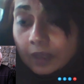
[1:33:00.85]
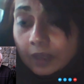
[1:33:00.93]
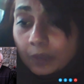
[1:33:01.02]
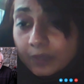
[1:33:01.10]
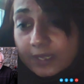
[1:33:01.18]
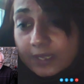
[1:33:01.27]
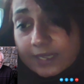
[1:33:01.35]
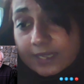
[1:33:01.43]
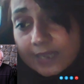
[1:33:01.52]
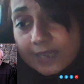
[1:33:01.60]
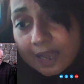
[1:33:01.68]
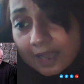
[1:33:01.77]
what the
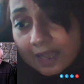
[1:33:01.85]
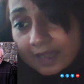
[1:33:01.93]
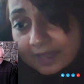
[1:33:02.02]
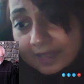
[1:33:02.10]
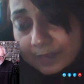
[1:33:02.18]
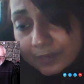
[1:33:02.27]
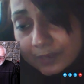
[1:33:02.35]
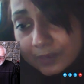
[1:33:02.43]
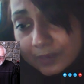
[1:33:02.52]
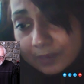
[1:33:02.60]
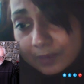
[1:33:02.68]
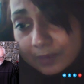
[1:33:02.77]
CIA's been
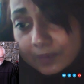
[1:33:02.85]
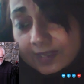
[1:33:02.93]
doing, because the